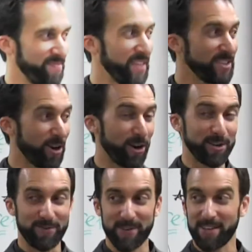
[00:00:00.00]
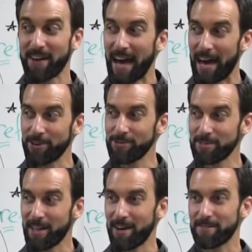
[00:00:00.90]
That's hard to forgive. How do you
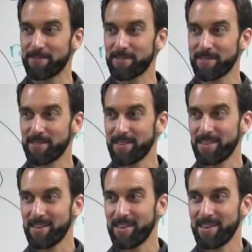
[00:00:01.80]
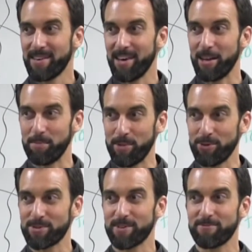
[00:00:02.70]
love an
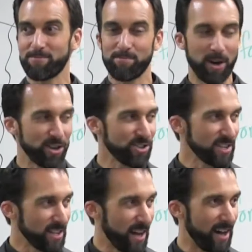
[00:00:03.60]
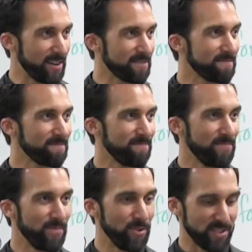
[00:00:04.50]
abusive, punishing God
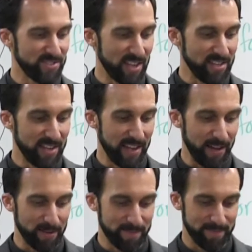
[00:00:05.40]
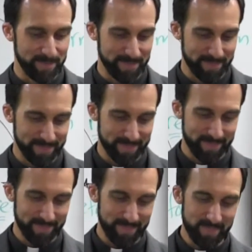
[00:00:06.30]
who can send you to hell?
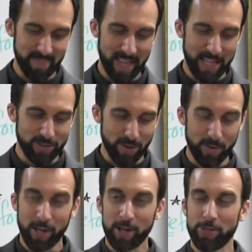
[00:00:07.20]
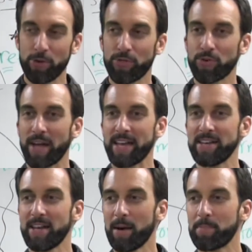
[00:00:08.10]
And so Luther
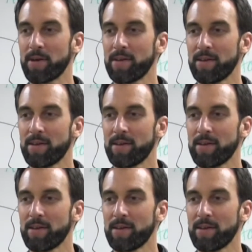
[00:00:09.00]
ended up